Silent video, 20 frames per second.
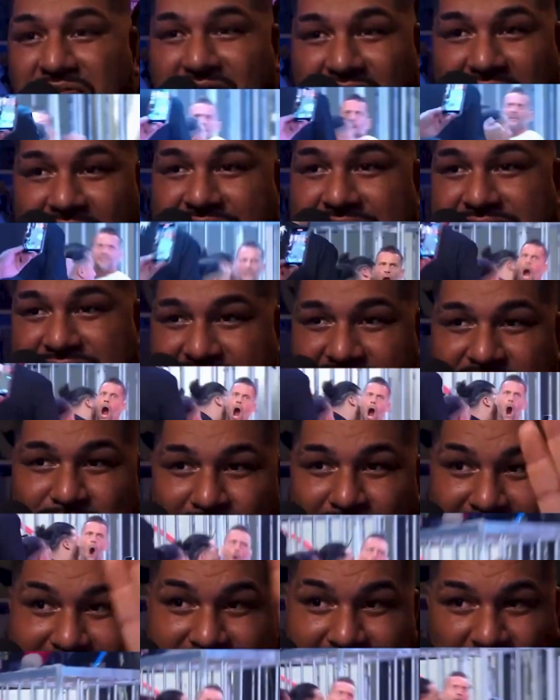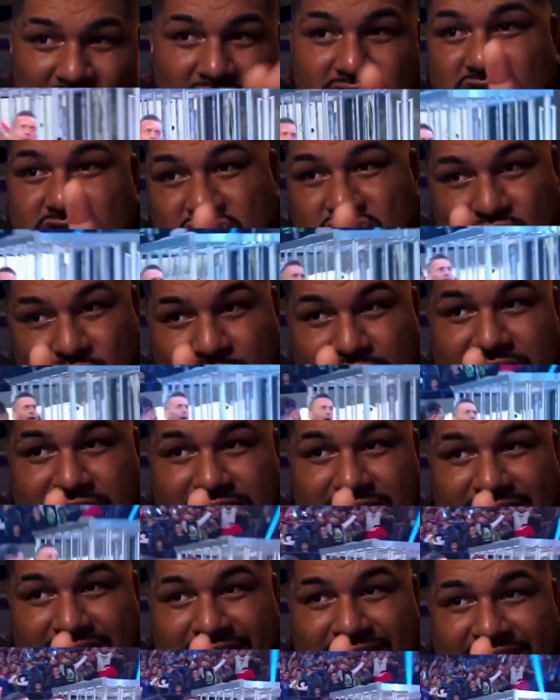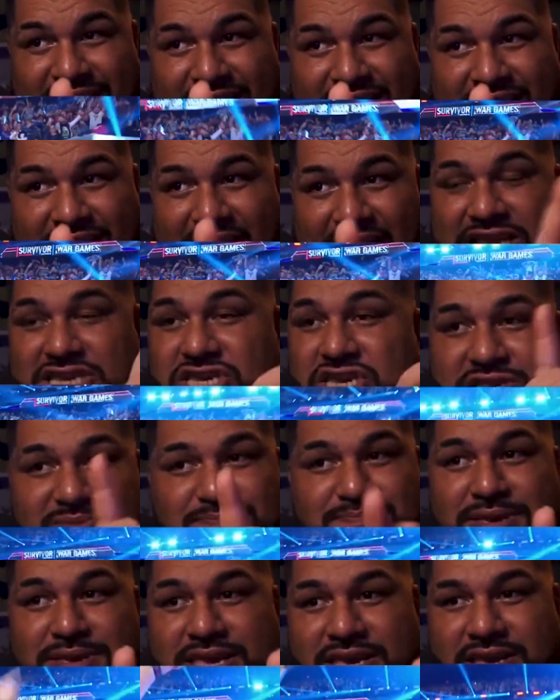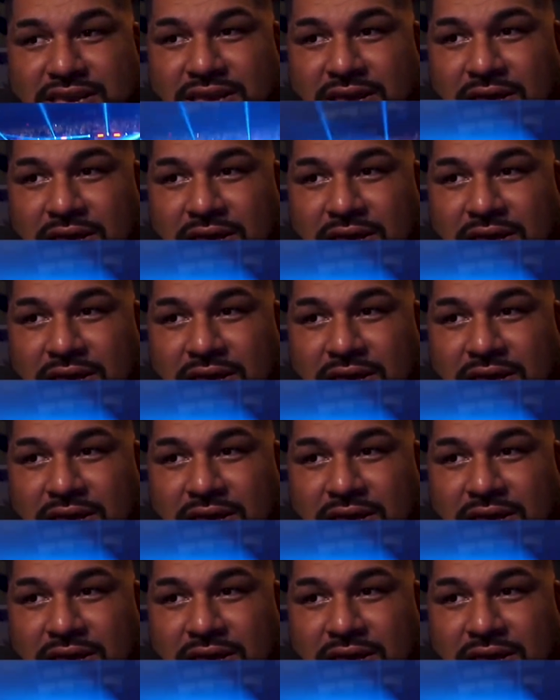I see right there on the screen and just be